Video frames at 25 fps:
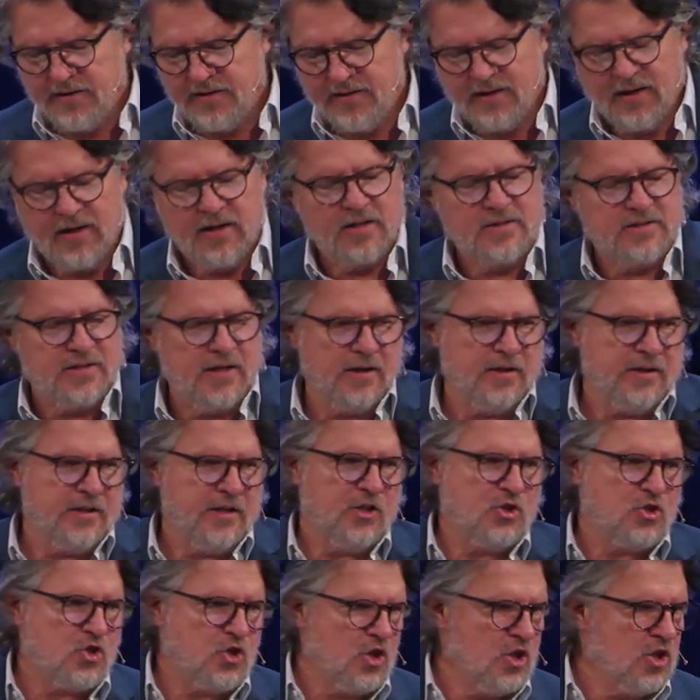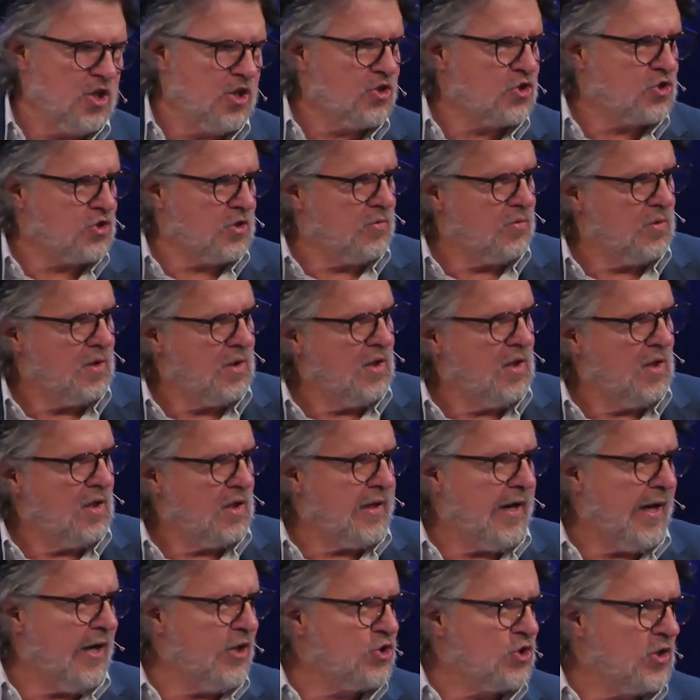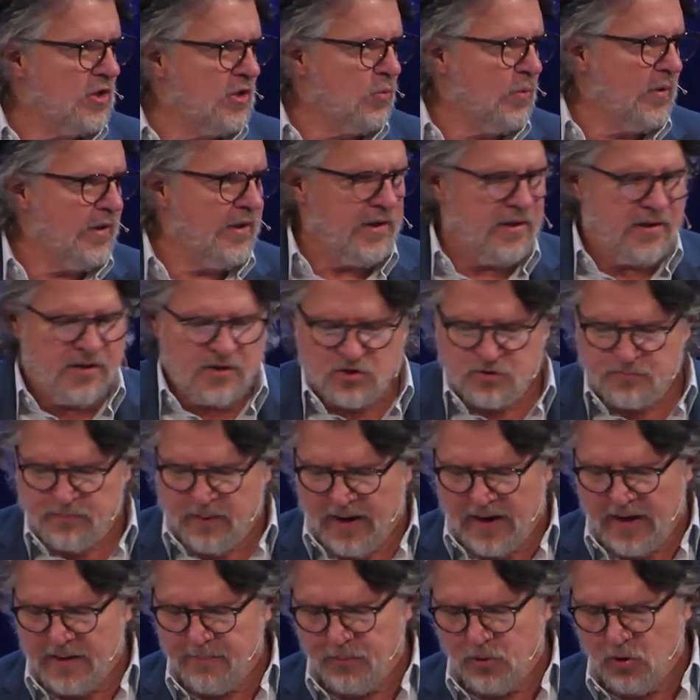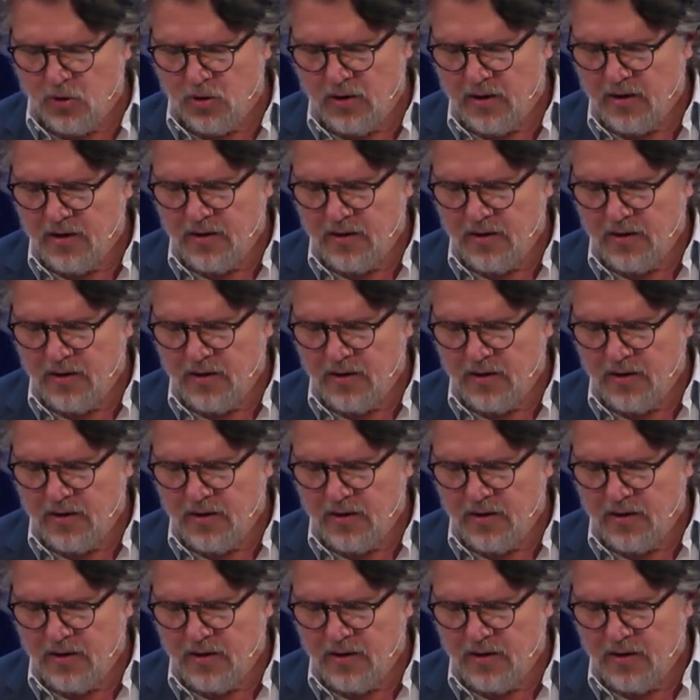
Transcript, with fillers: yet attending church and occasionally reading his Bible.